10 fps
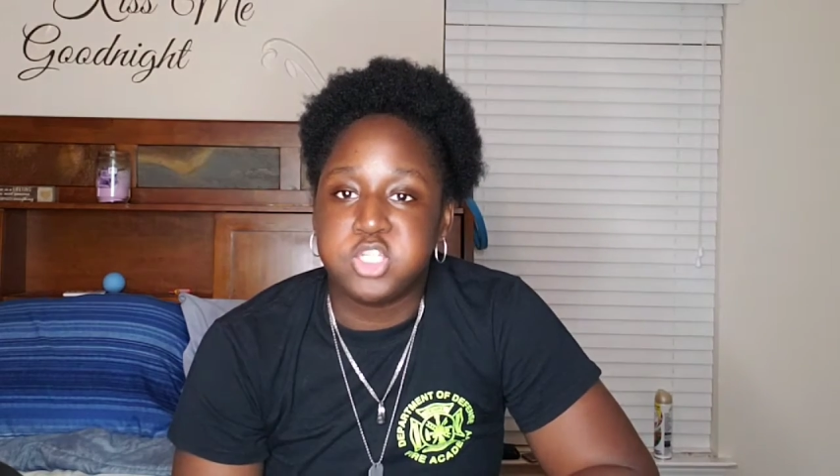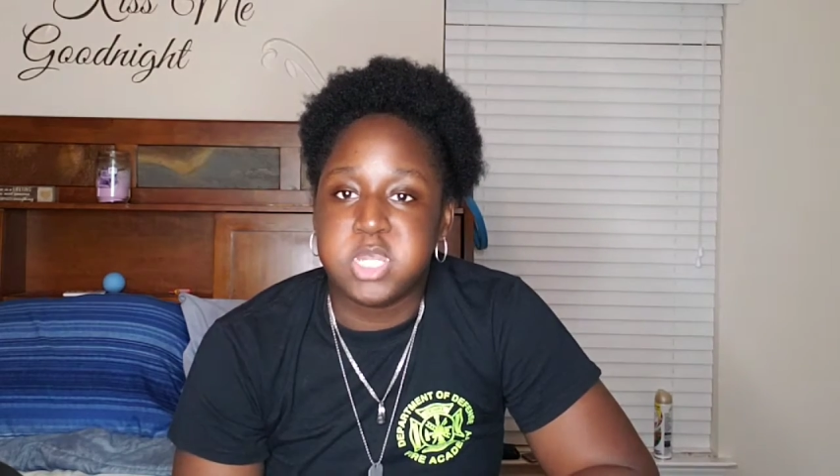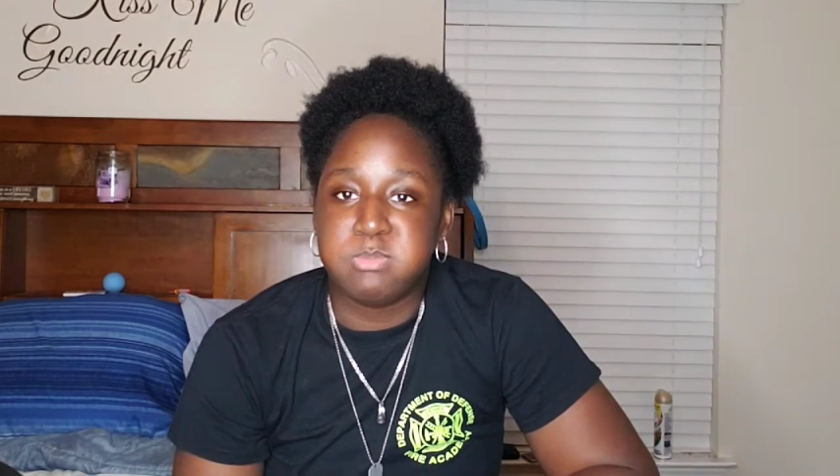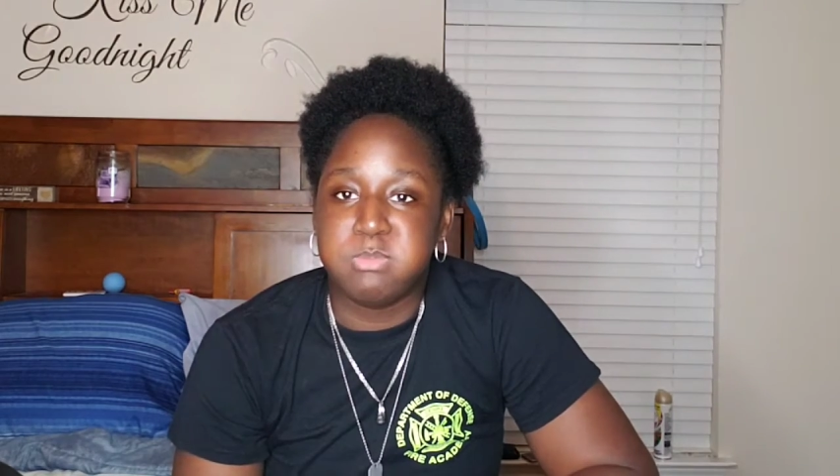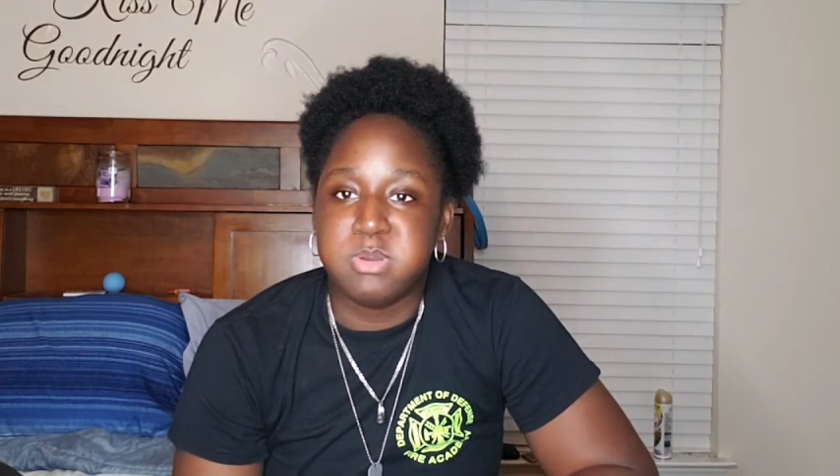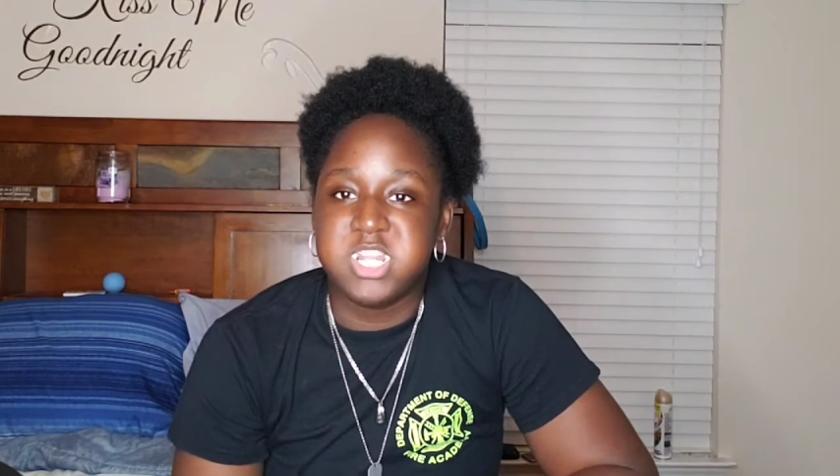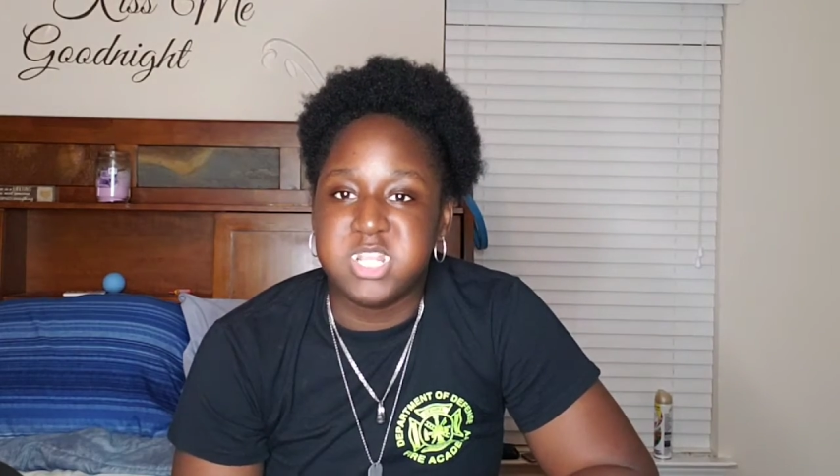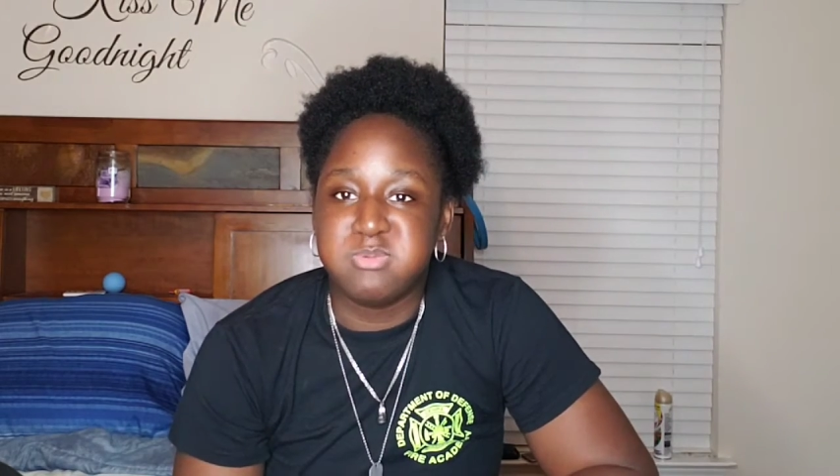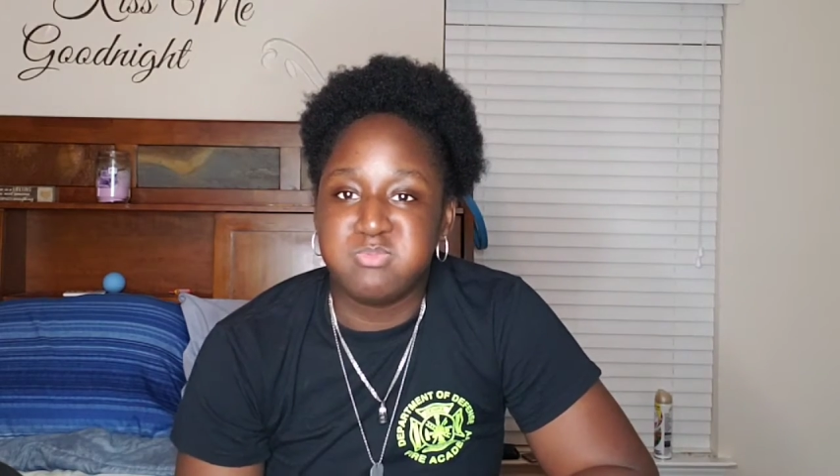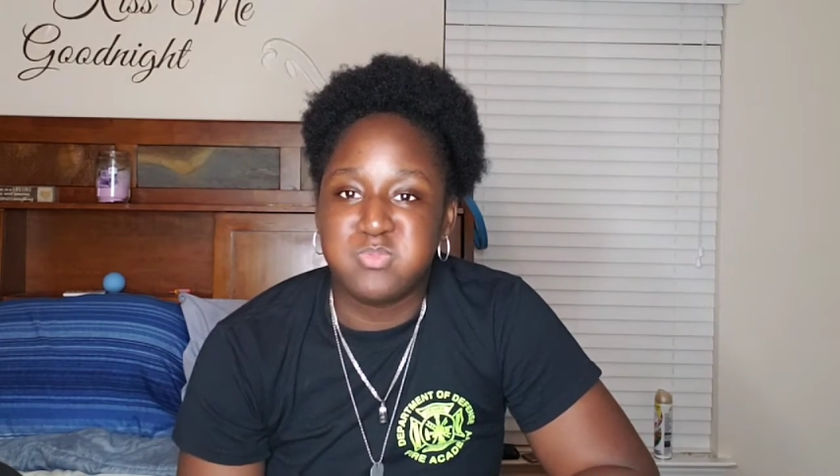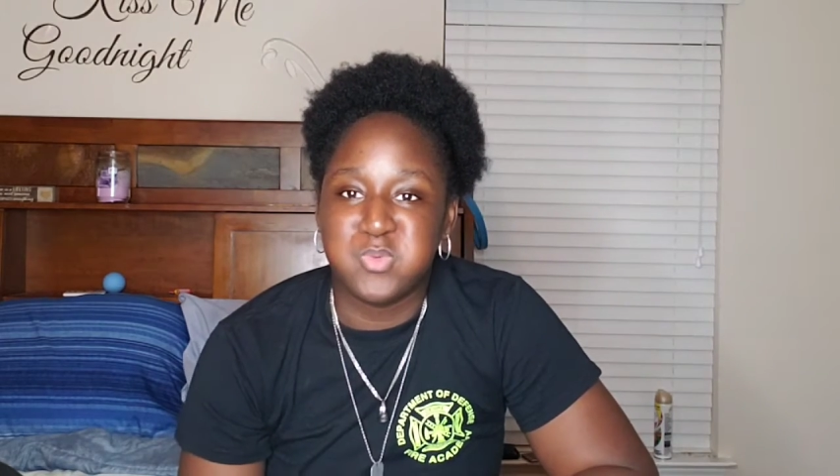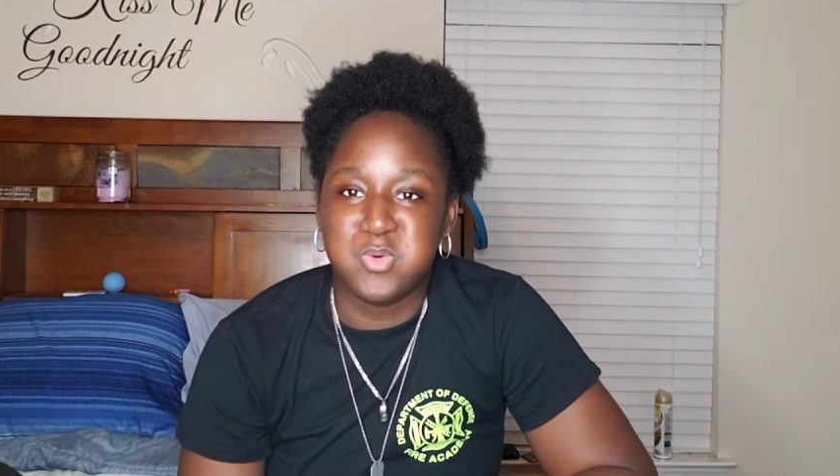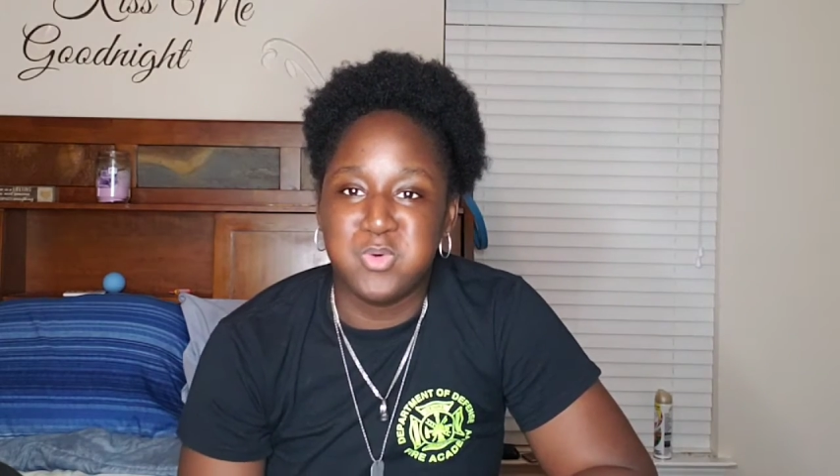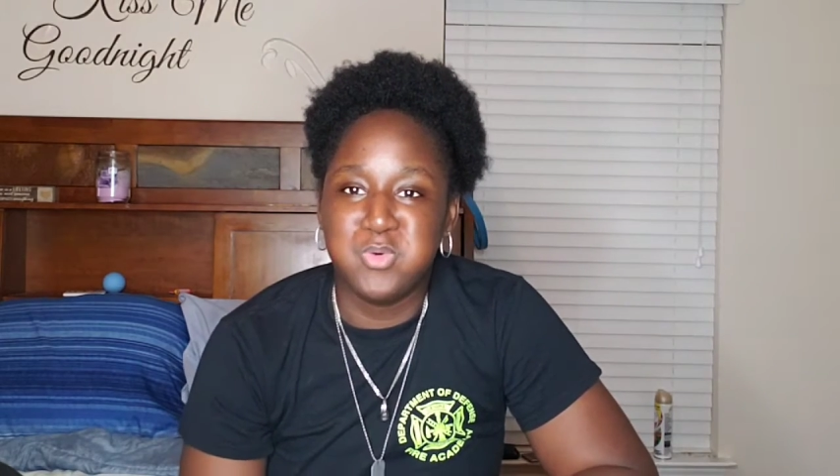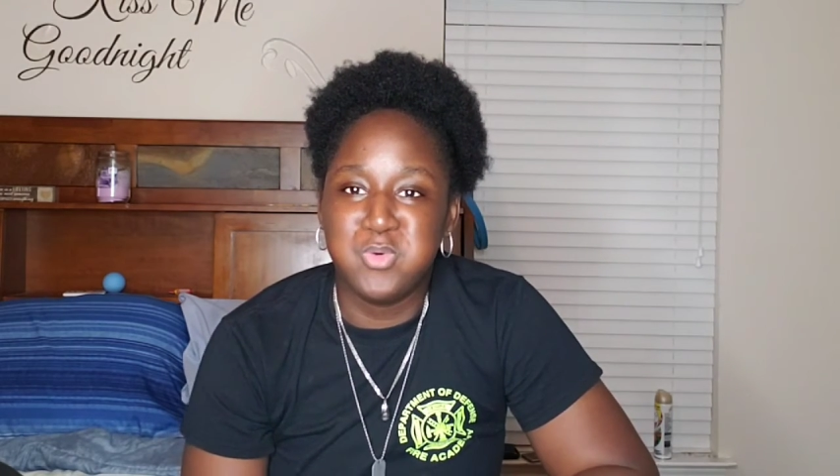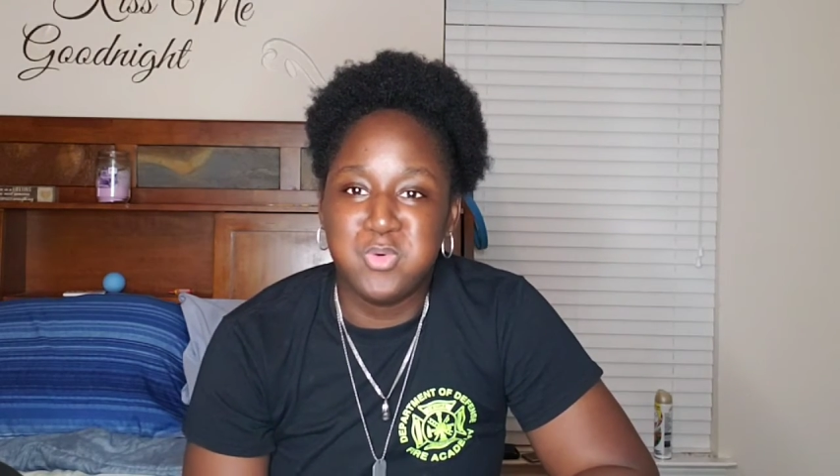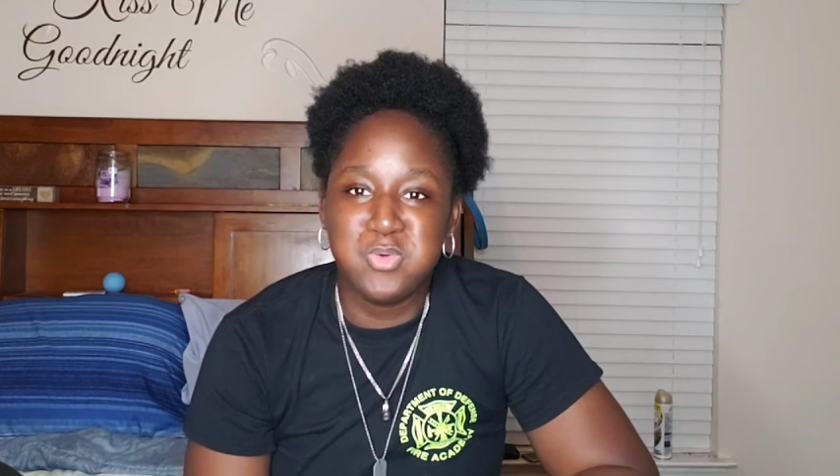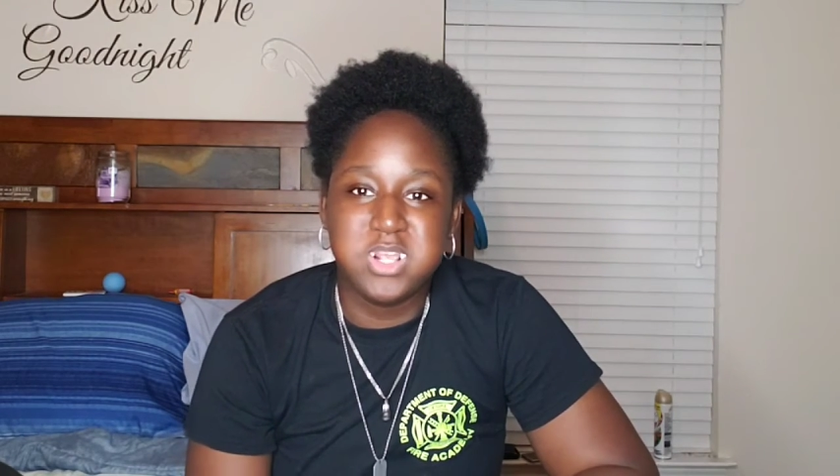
chubby bunny Oh,